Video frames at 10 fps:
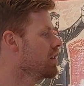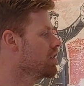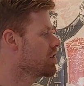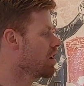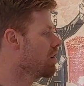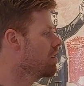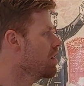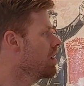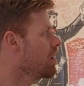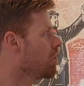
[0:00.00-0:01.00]
So
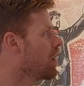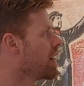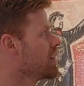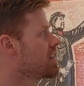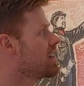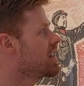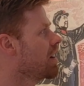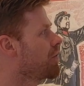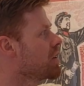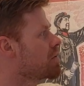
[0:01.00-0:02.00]
what is the
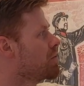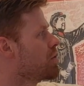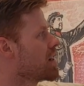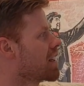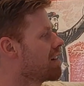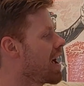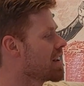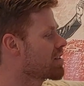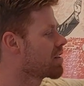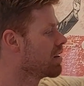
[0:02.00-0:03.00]
difference between
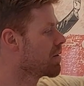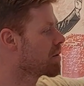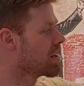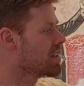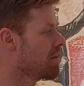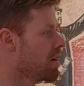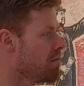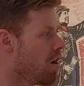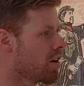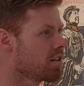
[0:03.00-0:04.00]
classical liberalism and
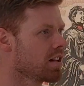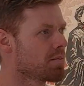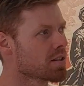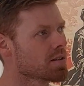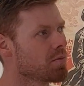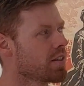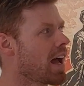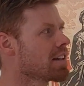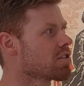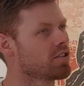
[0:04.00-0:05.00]
modern liberalism? Well,
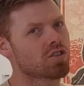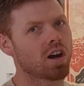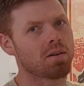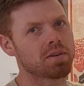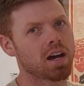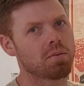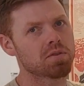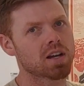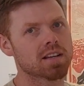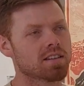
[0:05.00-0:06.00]
that's our job, to help
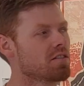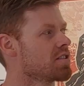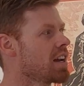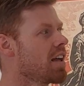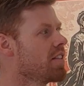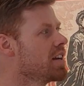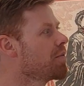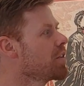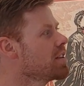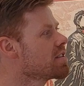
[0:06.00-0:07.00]
you guys understand the
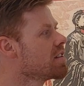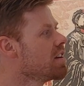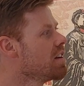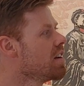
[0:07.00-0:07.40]
difference.